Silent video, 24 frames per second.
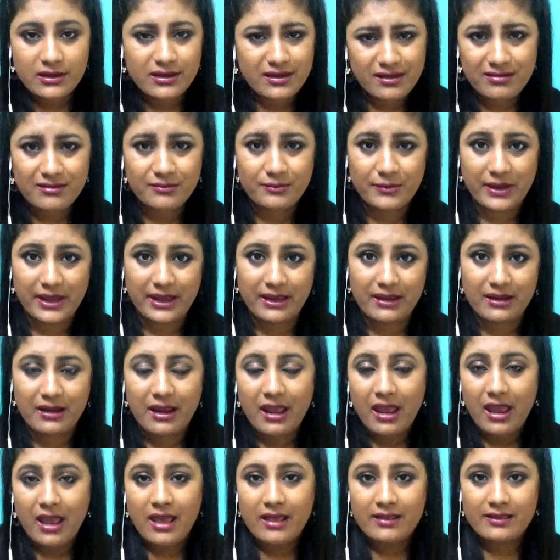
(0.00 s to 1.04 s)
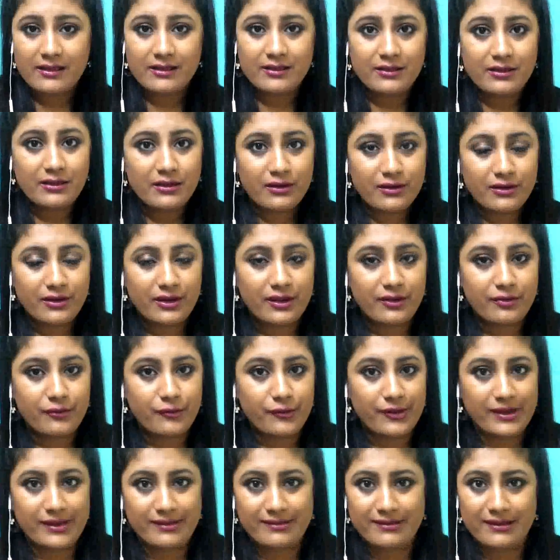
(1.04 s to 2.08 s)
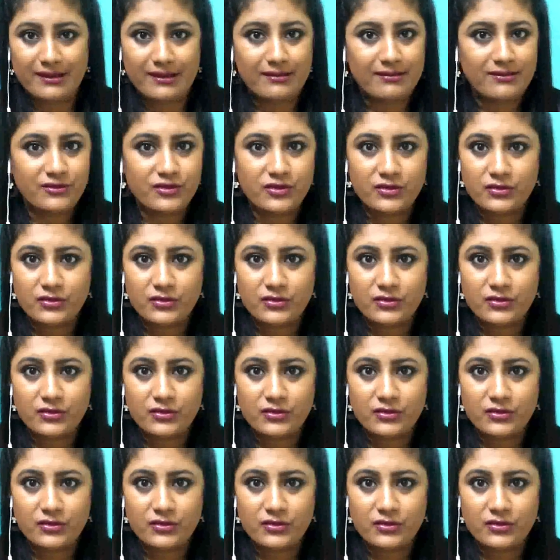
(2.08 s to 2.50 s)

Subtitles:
doesn't mean that the 33-6